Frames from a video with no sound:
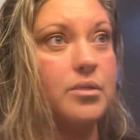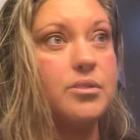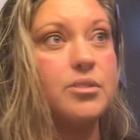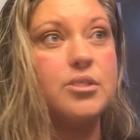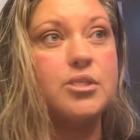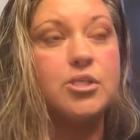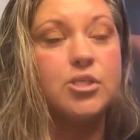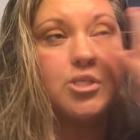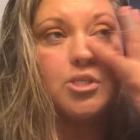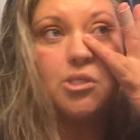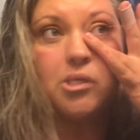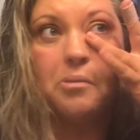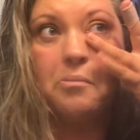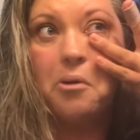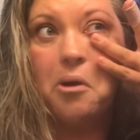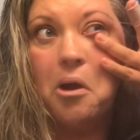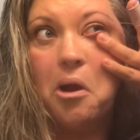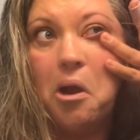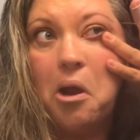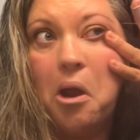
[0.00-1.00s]
to
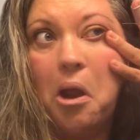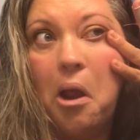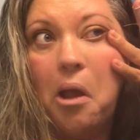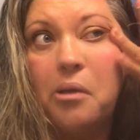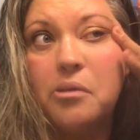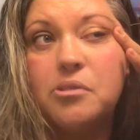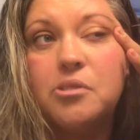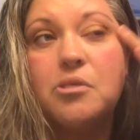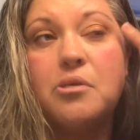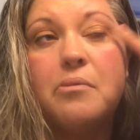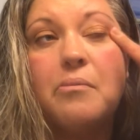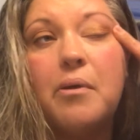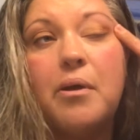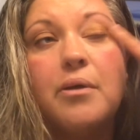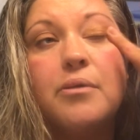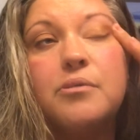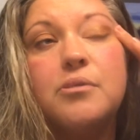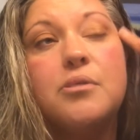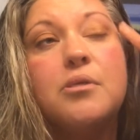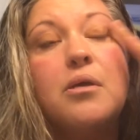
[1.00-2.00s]
shimmer too
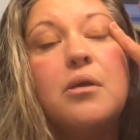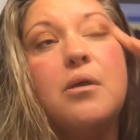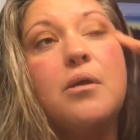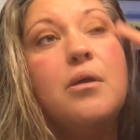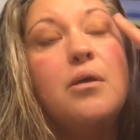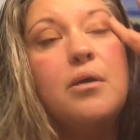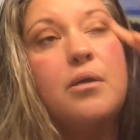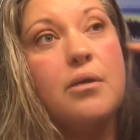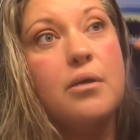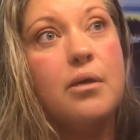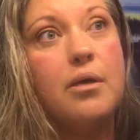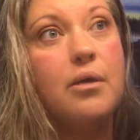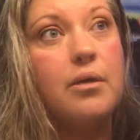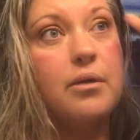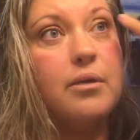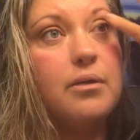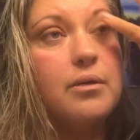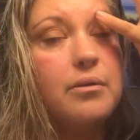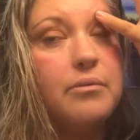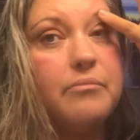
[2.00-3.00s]
much.
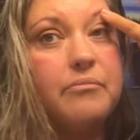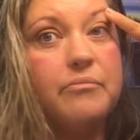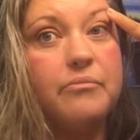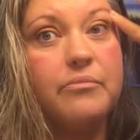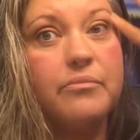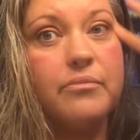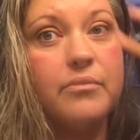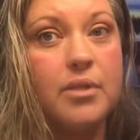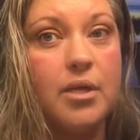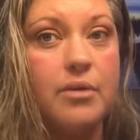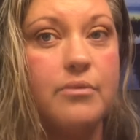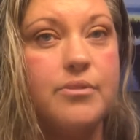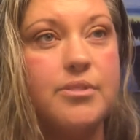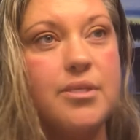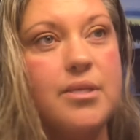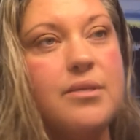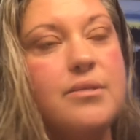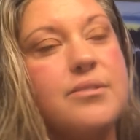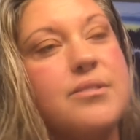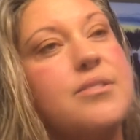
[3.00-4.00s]
I would
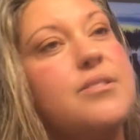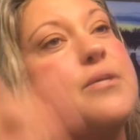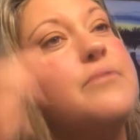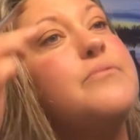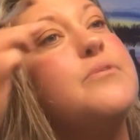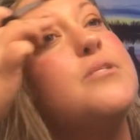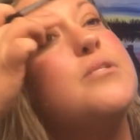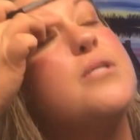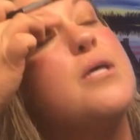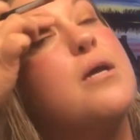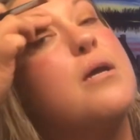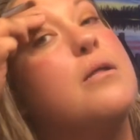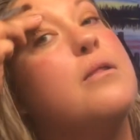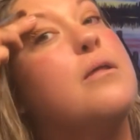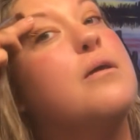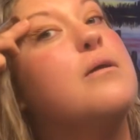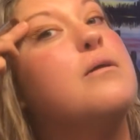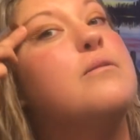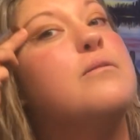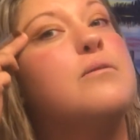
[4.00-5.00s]
say it's safe to say I
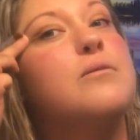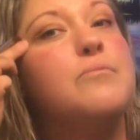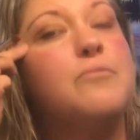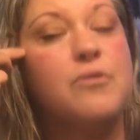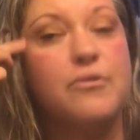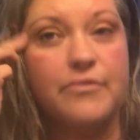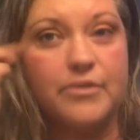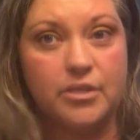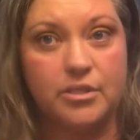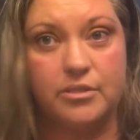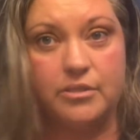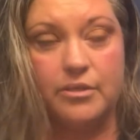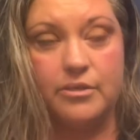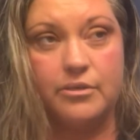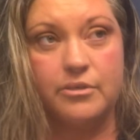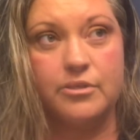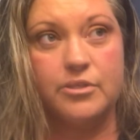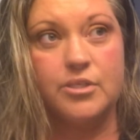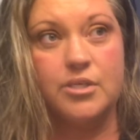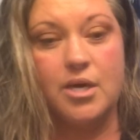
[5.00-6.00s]
like a little more of a
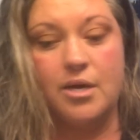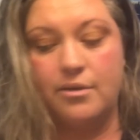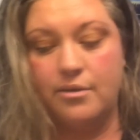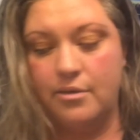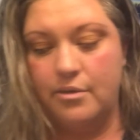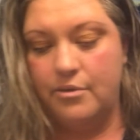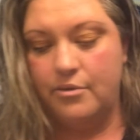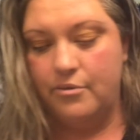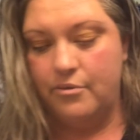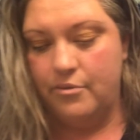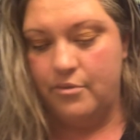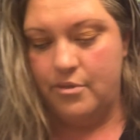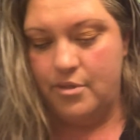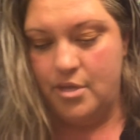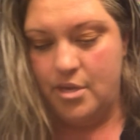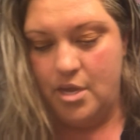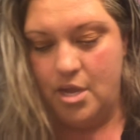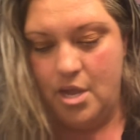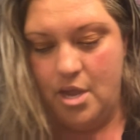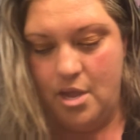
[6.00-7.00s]
glitter shadow
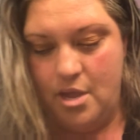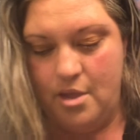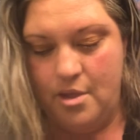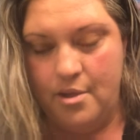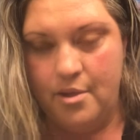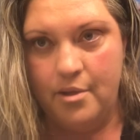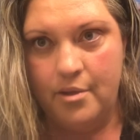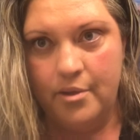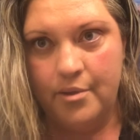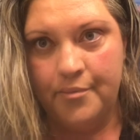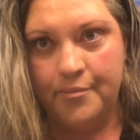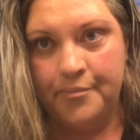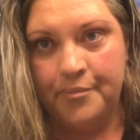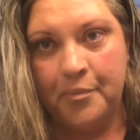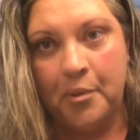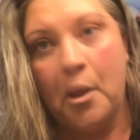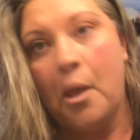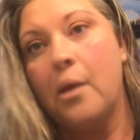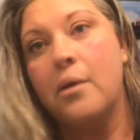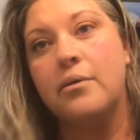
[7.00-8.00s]
than a
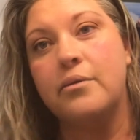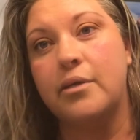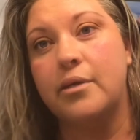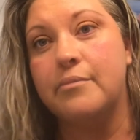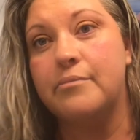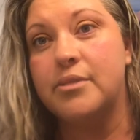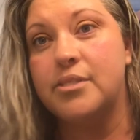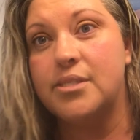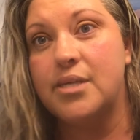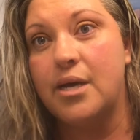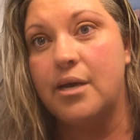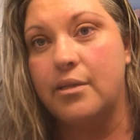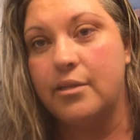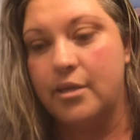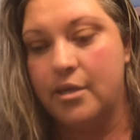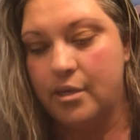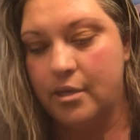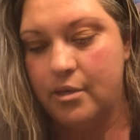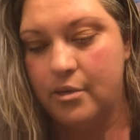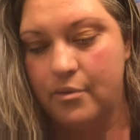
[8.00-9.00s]

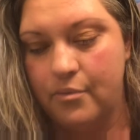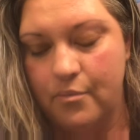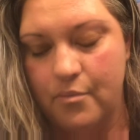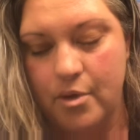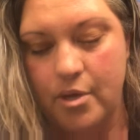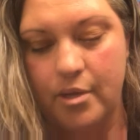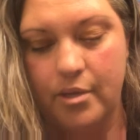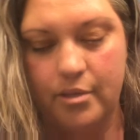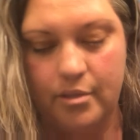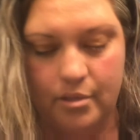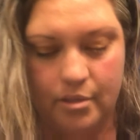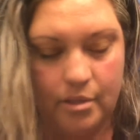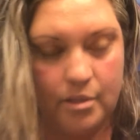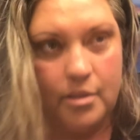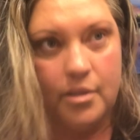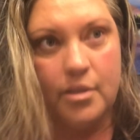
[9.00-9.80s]
metallic one.